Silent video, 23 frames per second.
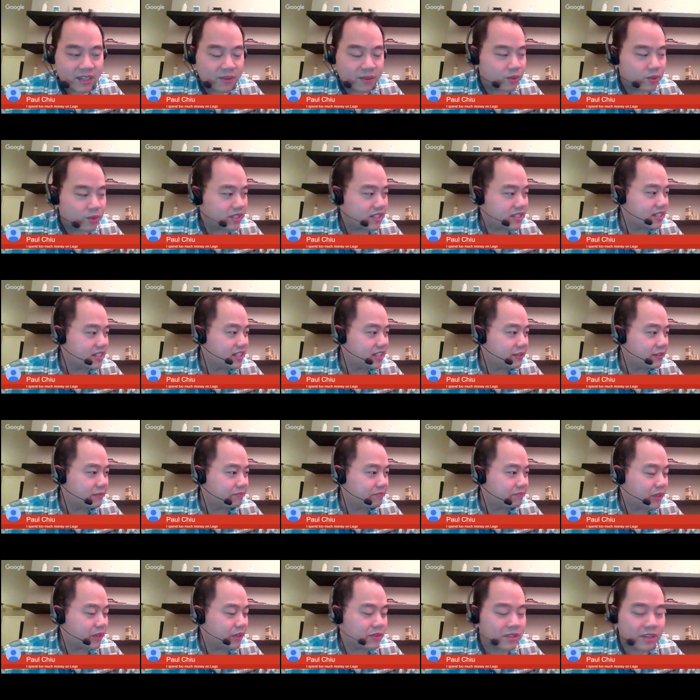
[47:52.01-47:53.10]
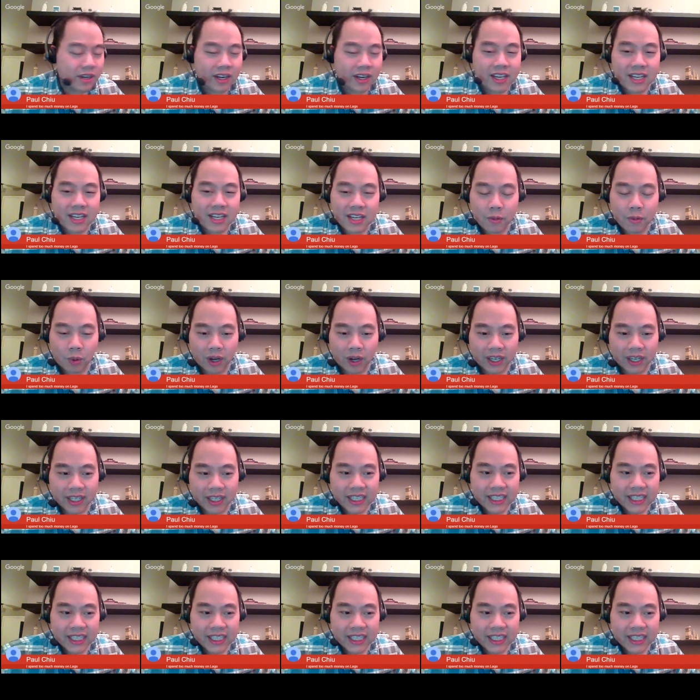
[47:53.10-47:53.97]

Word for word: was um, there was an IKEA one